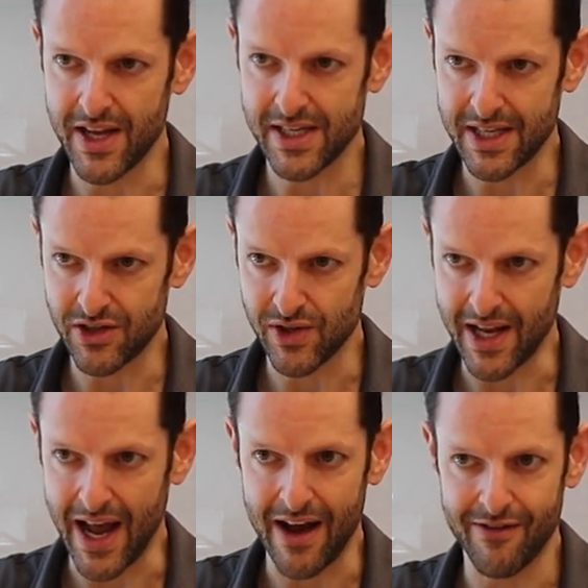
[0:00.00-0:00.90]
they essentially
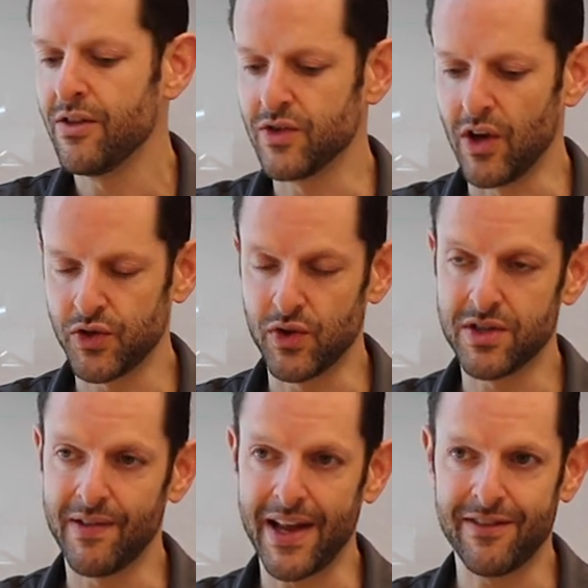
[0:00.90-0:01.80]
have there's all
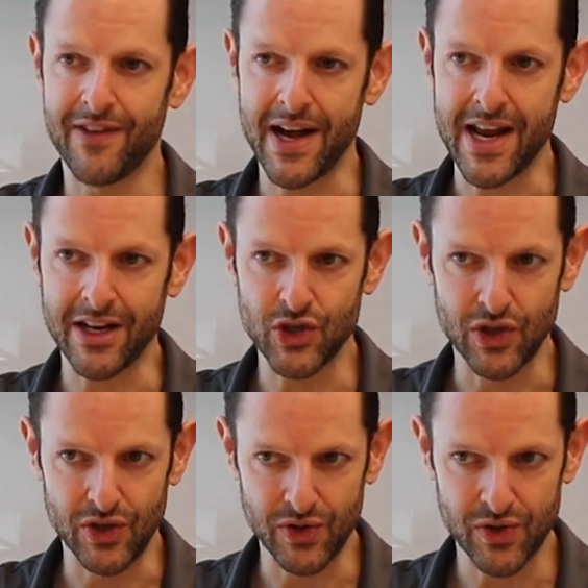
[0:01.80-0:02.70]
sorts of like
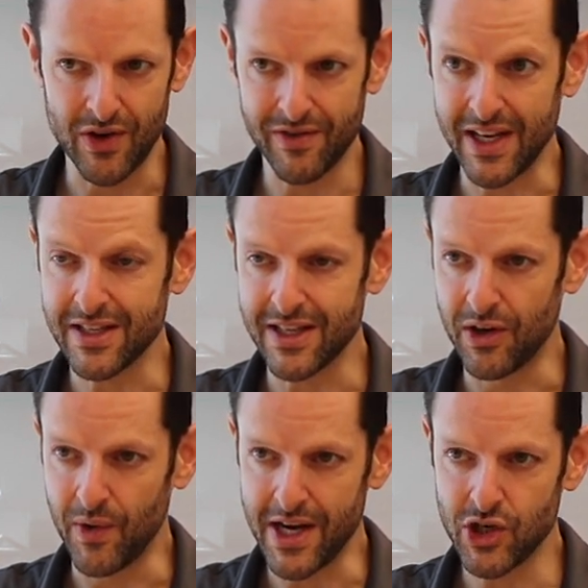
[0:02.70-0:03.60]
financial sort of
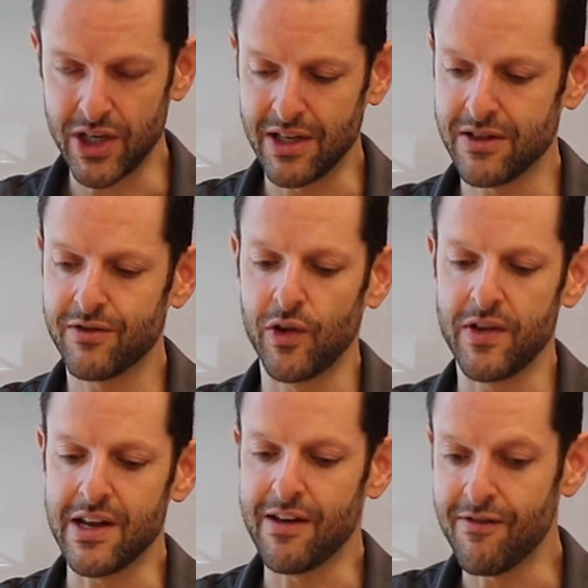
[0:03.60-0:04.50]
considerations for
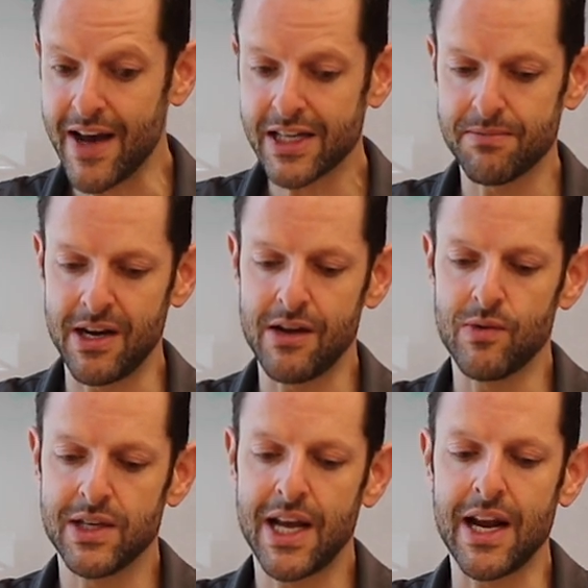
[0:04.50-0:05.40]
the investment it
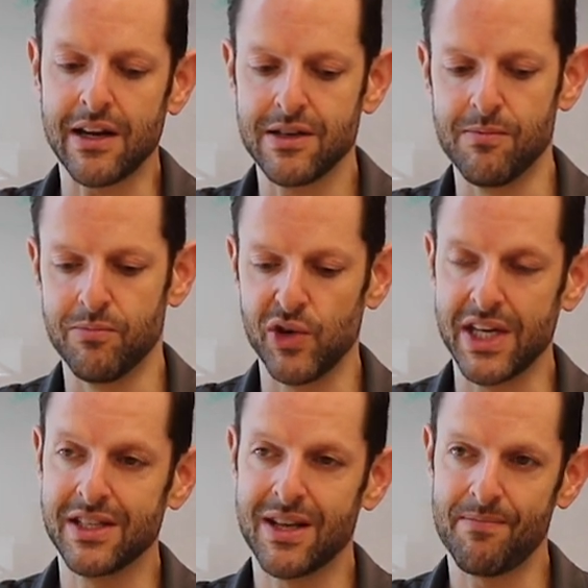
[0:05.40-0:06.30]
would take to
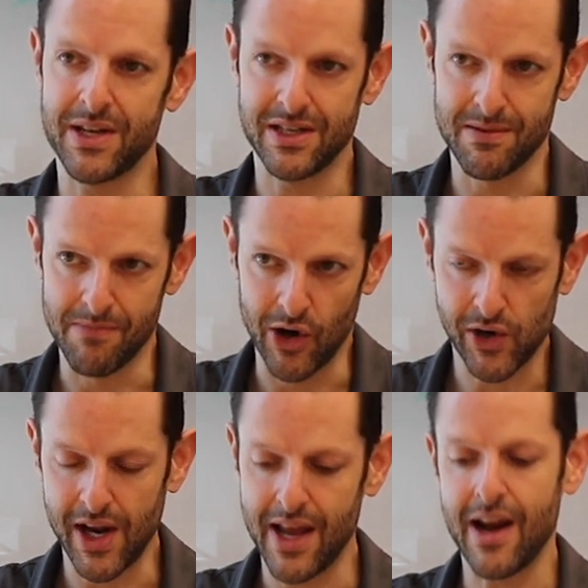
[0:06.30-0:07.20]
bring something to
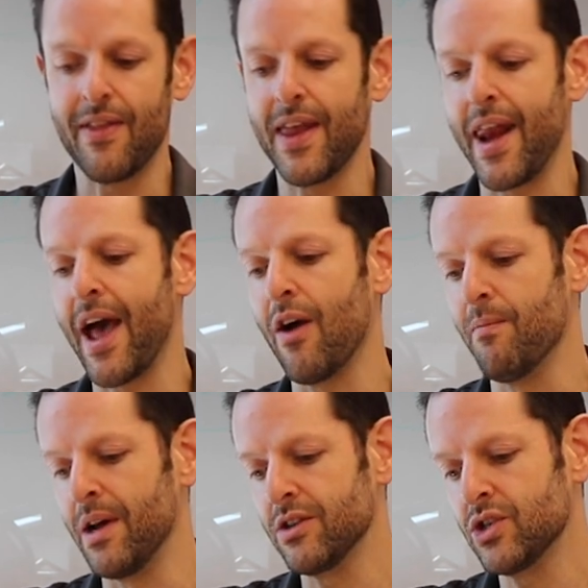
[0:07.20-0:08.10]
market and then how
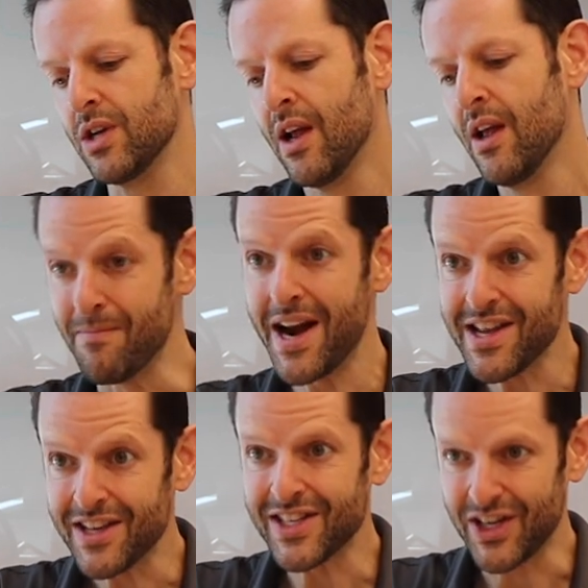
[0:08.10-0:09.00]
much
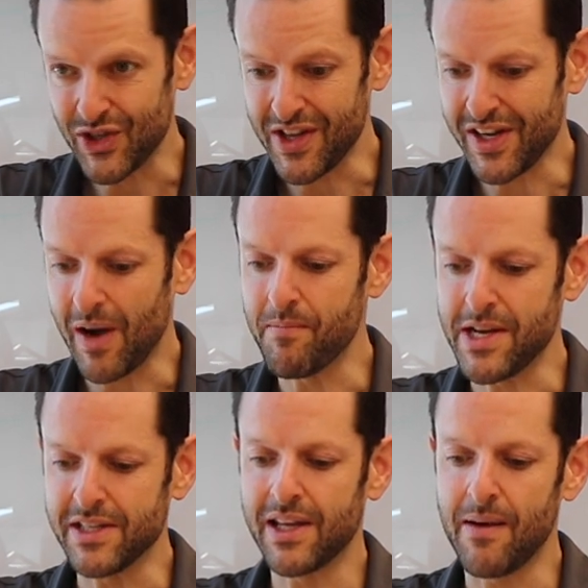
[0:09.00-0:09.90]
money essentially the
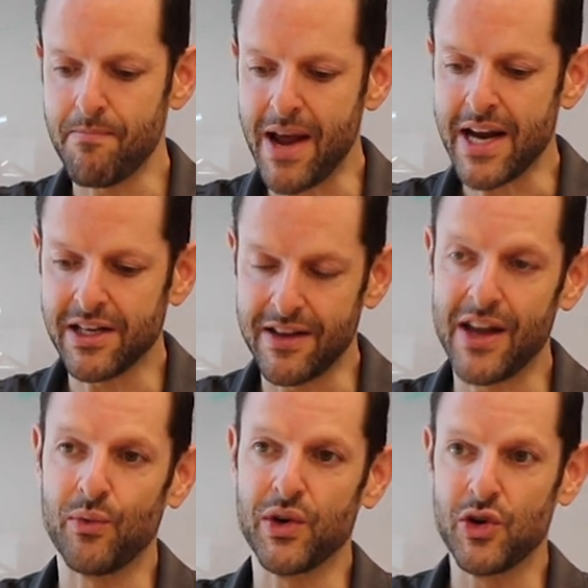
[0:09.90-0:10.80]
companies can make to
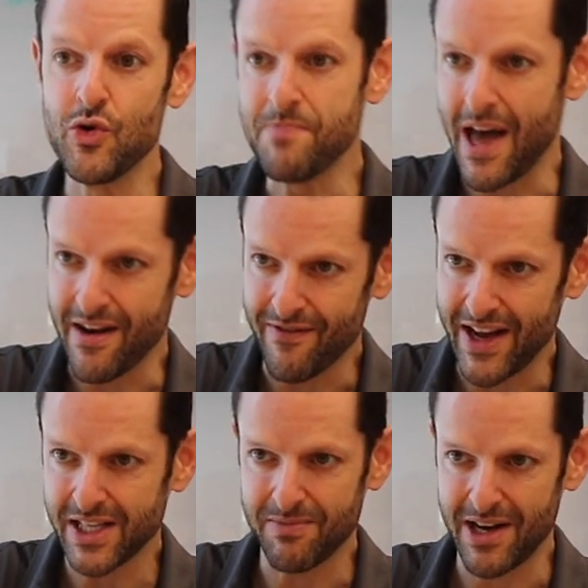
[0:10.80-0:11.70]
then recoup that
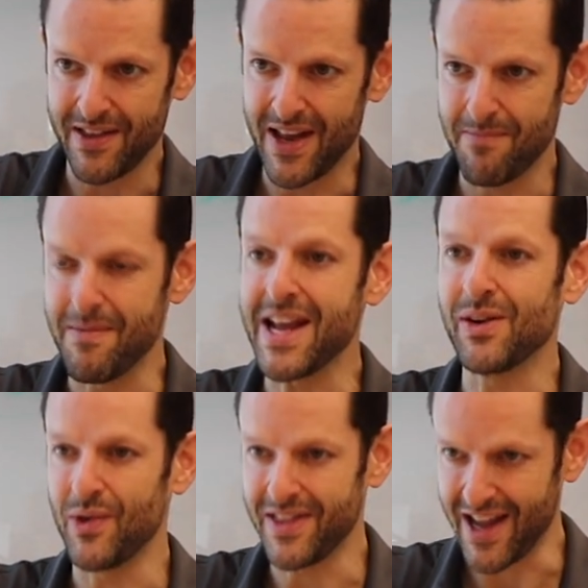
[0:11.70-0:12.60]
investment and then
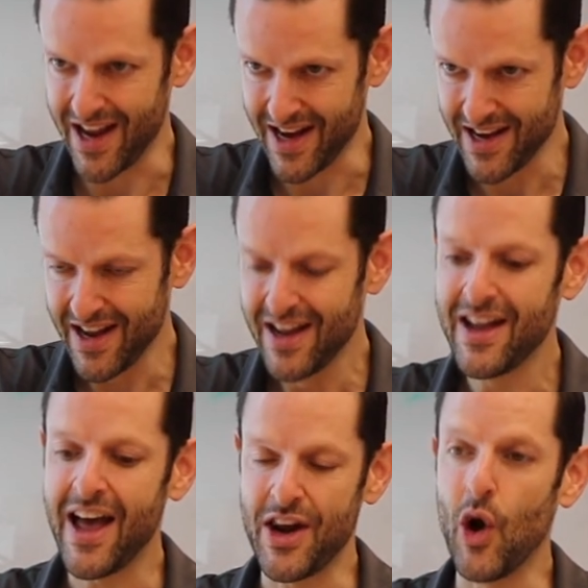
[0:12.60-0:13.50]
make what they
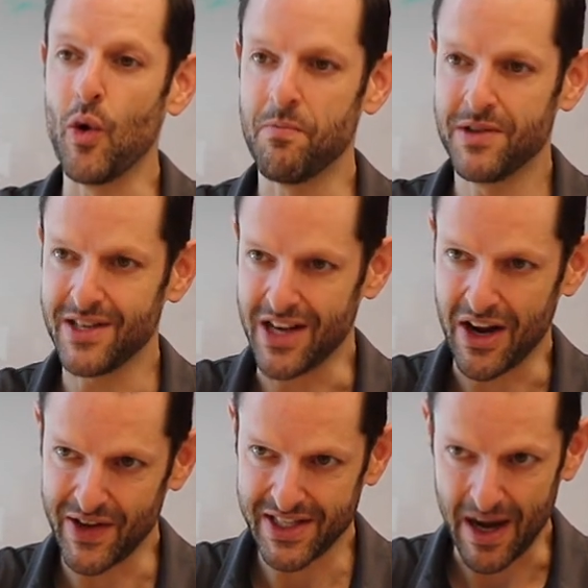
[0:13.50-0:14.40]
had hoped you
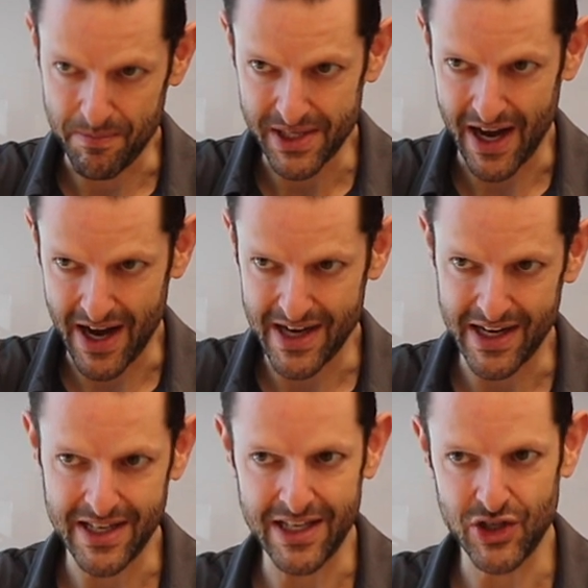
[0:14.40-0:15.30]
know as upside in
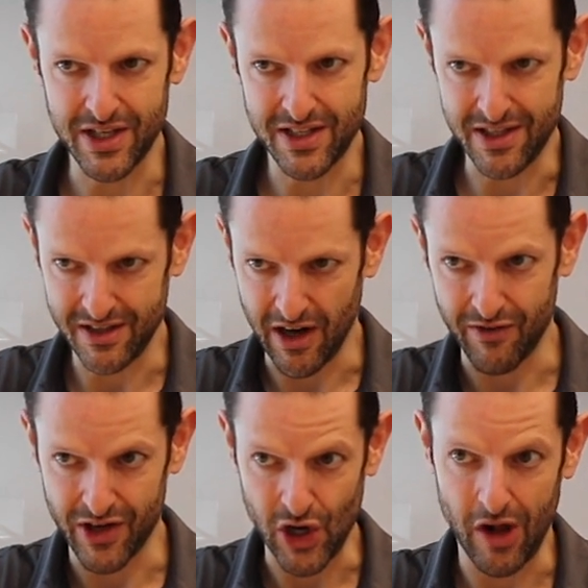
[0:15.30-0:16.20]
addition to cover
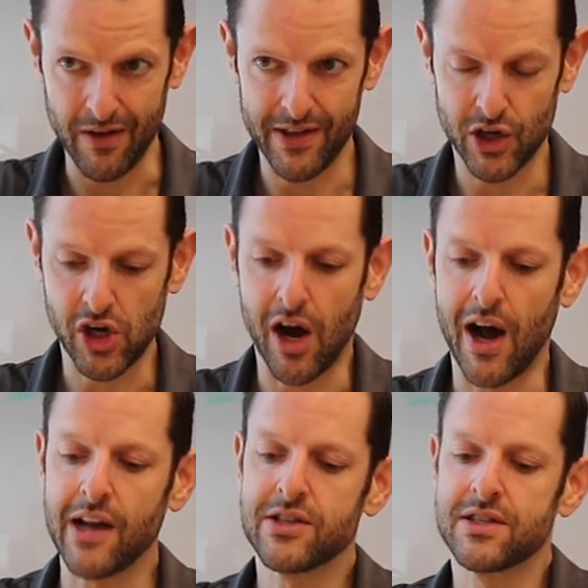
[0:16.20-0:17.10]
covering all of their
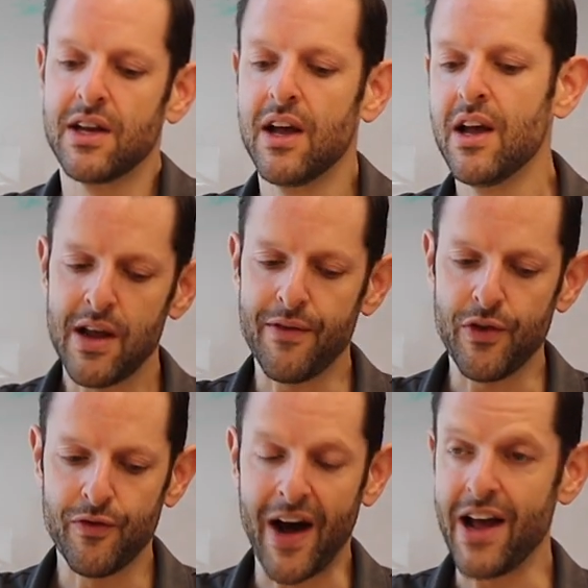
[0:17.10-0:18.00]
costs. If
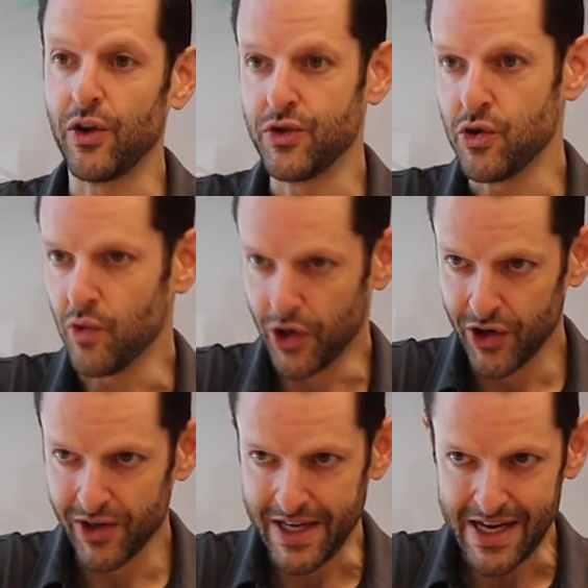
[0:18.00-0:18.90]
you file too
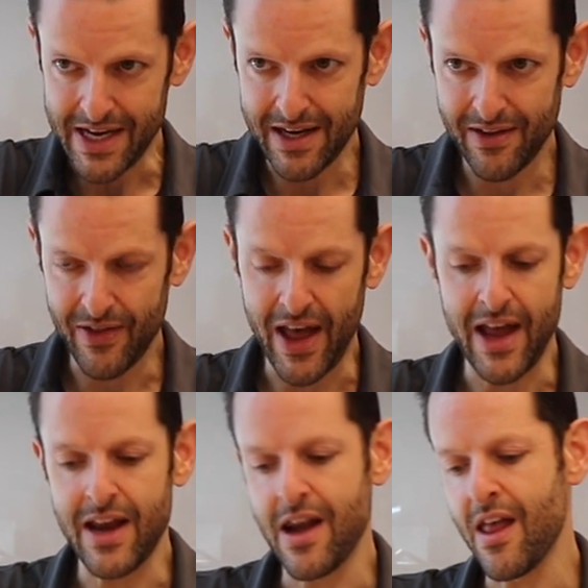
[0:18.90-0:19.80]
early,
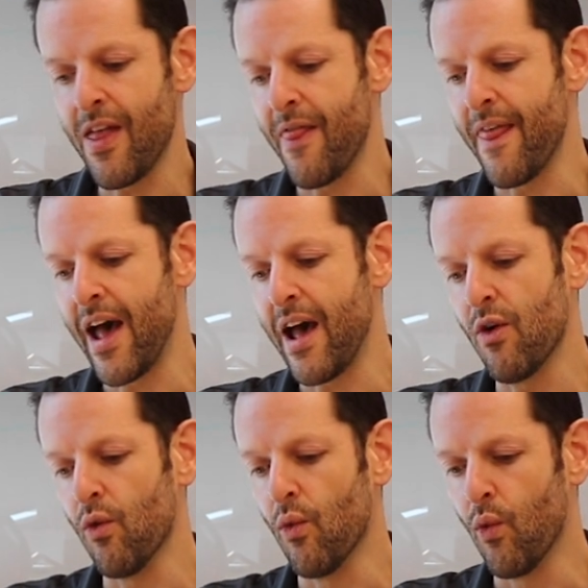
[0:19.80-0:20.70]
then that
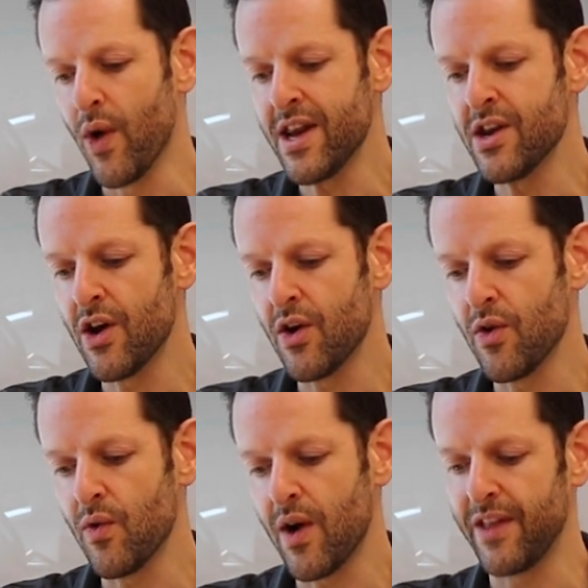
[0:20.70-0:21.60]

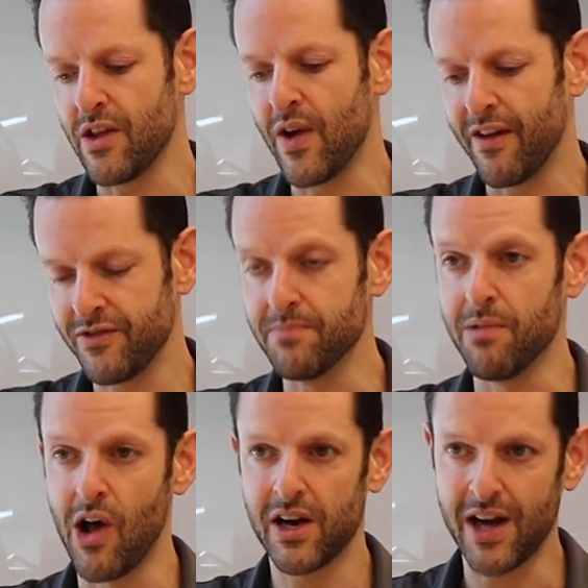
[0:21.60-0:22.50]
window that you have to
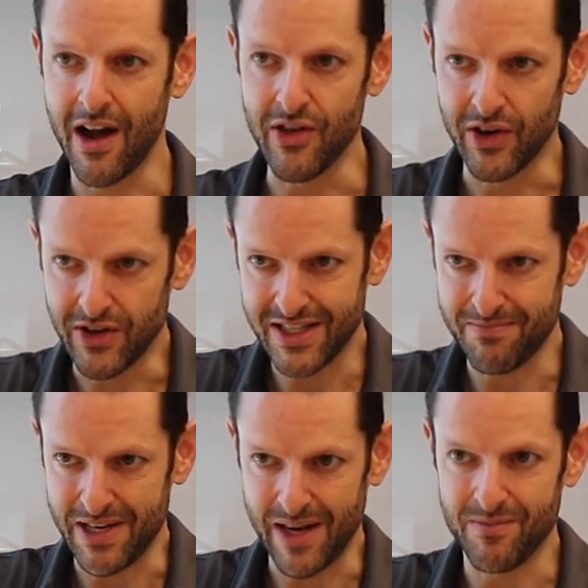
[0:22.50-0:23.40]
block others
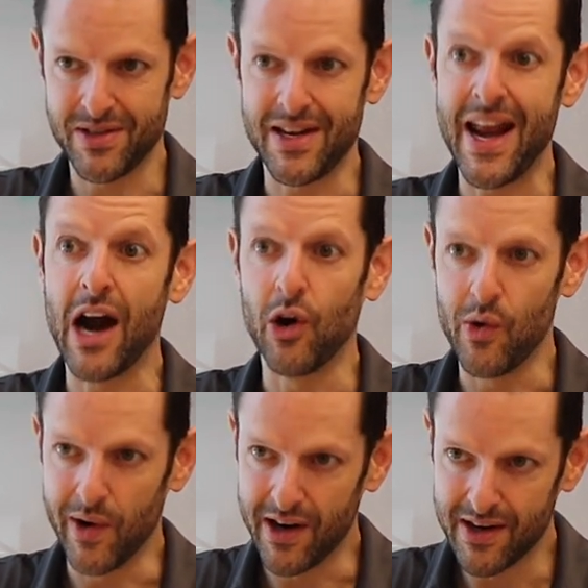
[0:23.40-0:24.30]
becomes
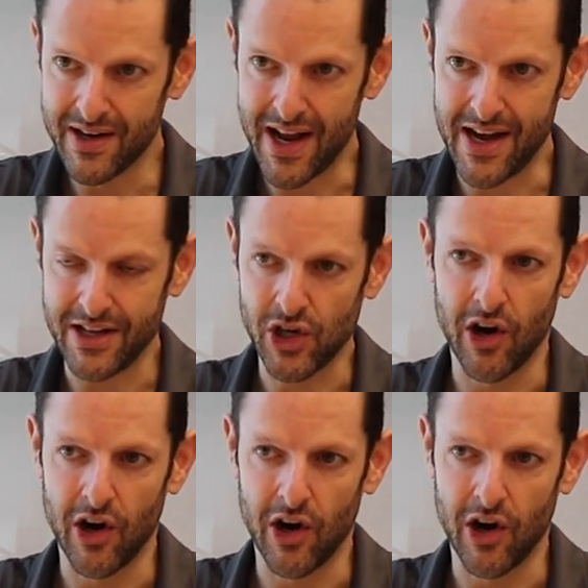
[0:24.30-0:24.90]
narrower and it's